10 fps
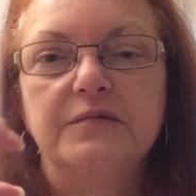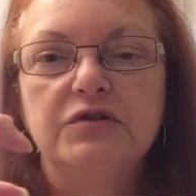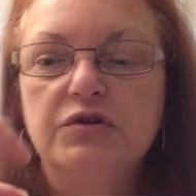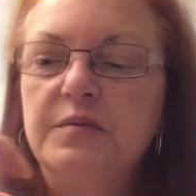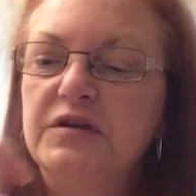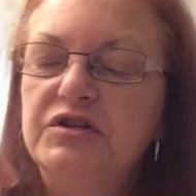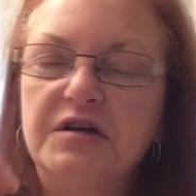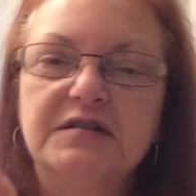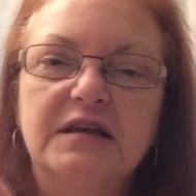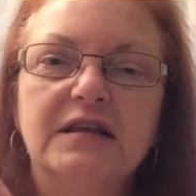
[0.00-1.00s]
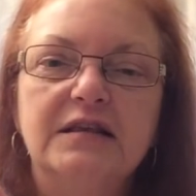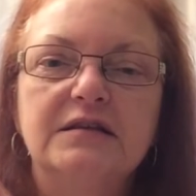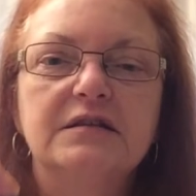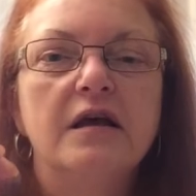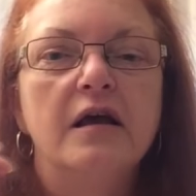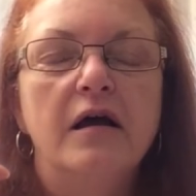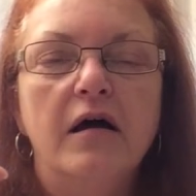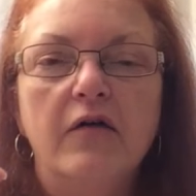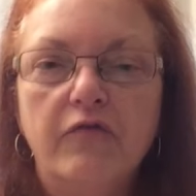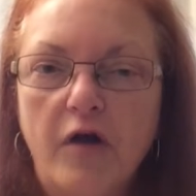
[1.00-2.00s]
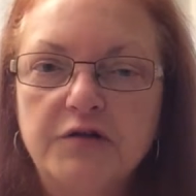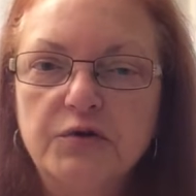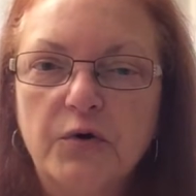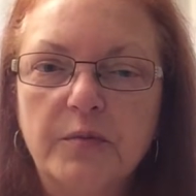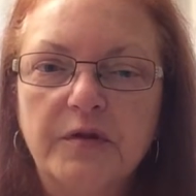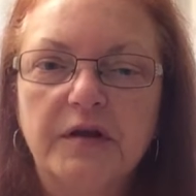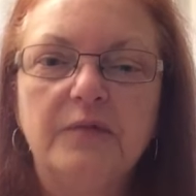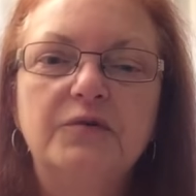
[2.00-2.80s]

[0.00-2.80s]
2 big chunks like this of raw tourmaline,